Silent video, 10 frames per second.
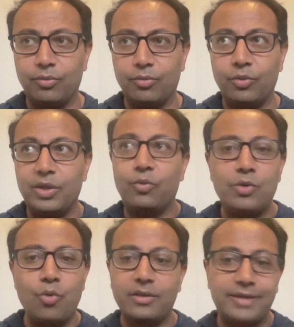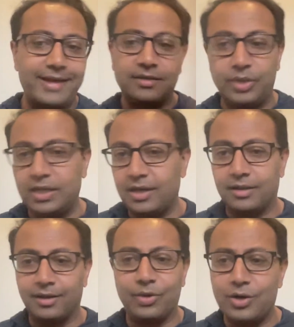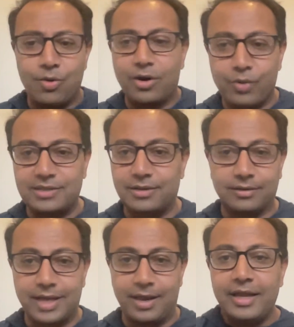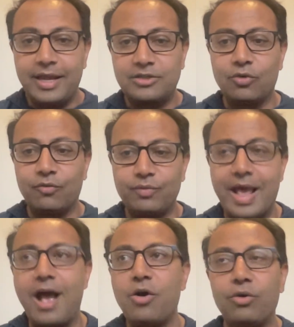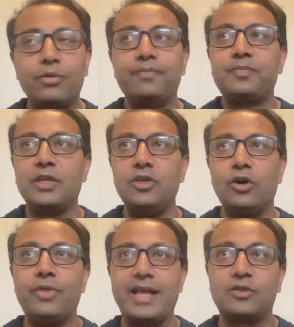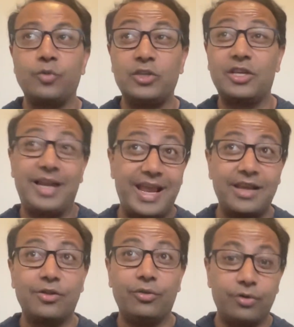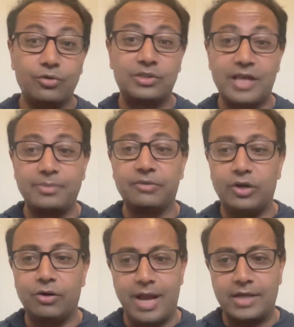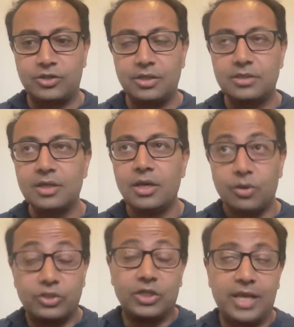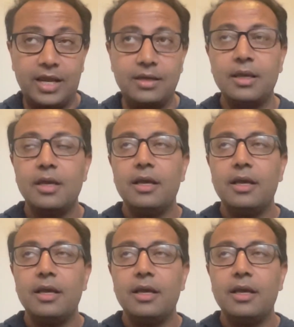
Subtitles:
we want that to be it. Like we don't want to waste our time. And so now, that switch can handle those types of interactions, which it can.